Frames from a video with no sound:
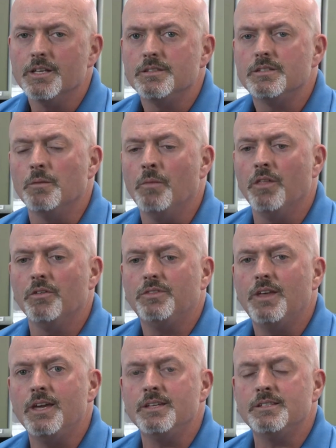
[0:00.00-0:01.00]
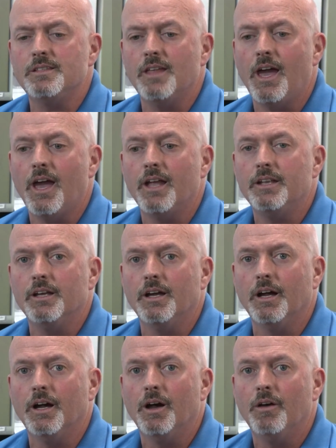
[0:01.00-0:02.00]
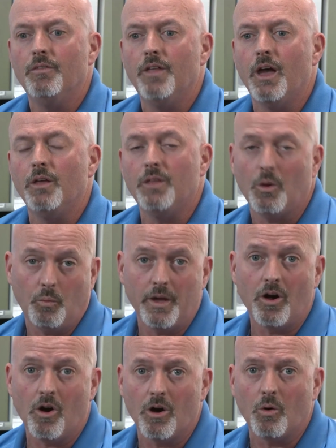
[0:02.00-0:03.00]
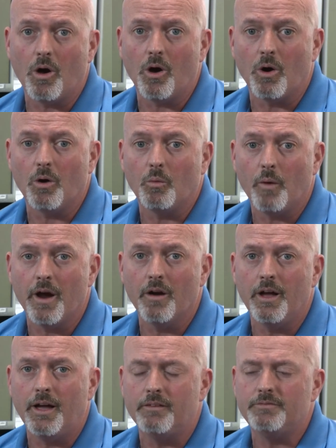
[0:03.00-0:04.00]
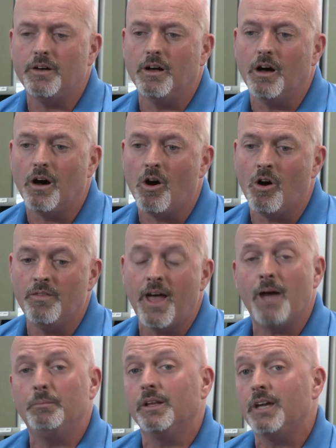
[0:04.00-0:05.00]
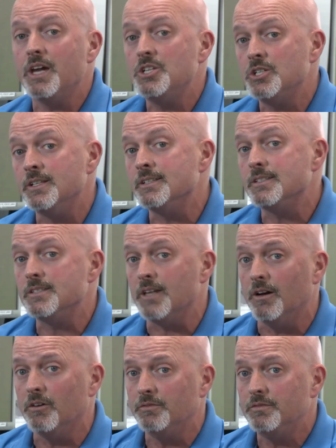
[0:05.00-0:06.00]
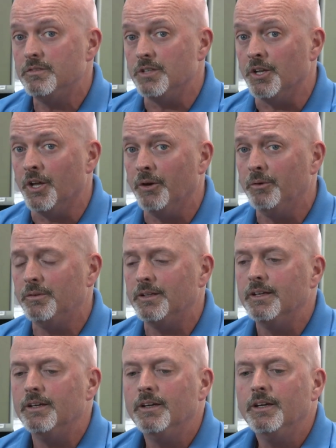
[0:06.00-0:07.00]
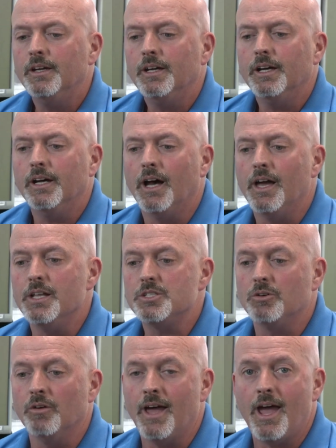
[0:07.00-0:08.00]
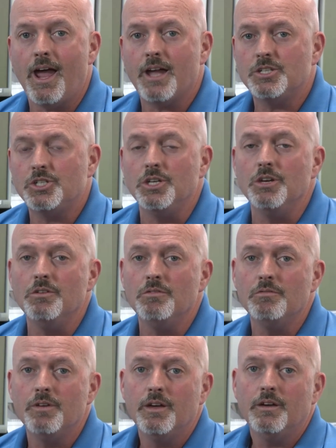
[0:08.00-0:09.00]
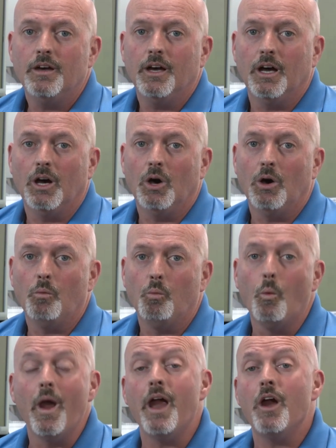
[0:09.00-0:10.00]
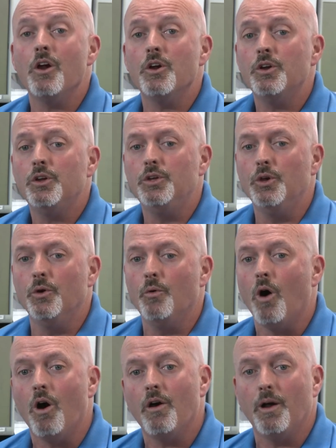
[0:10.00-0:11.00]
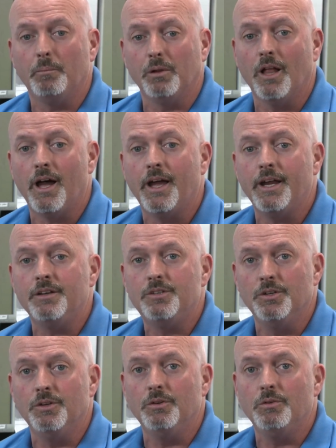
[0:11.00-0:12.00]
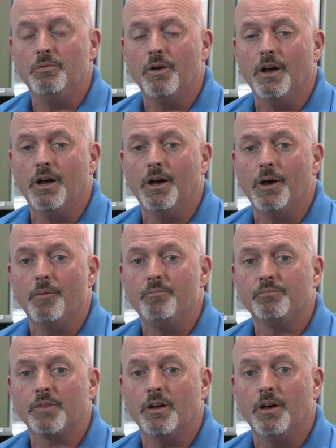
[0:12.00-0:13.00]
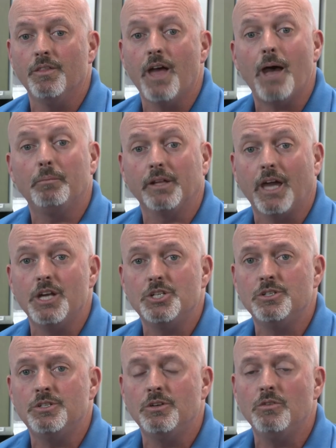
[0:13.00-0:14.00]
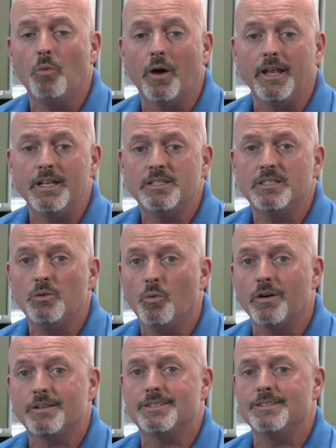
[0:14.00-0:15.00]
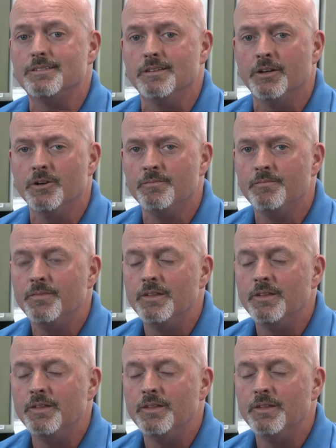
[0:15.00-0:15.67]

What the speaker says: Some other things that we are aware of on the application itself to note, it's going to ask you where you are applying to the application to, what NC Works Center.